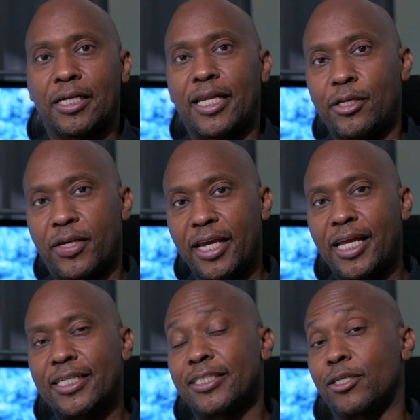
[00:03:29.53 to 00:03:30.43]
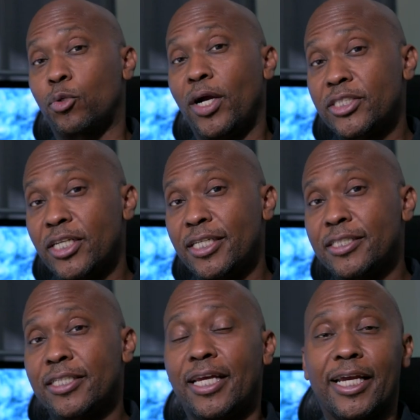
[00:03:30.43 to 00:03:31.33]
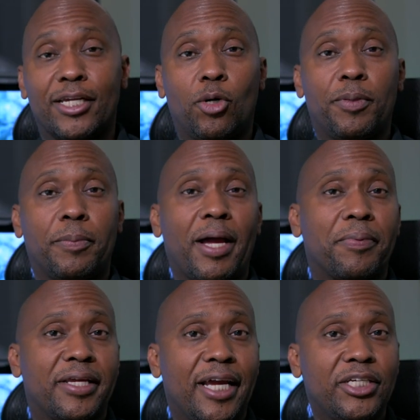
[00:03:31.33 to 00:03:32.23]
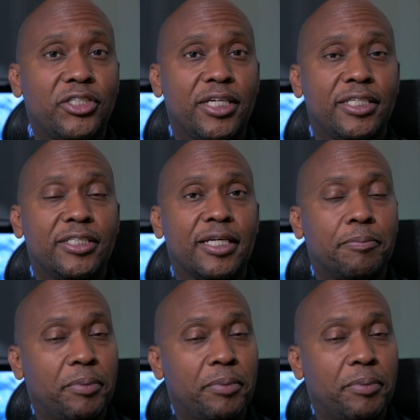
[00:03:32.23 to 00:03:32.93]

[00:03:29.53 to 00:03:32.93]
Now you can ask it questions, it can open up applications,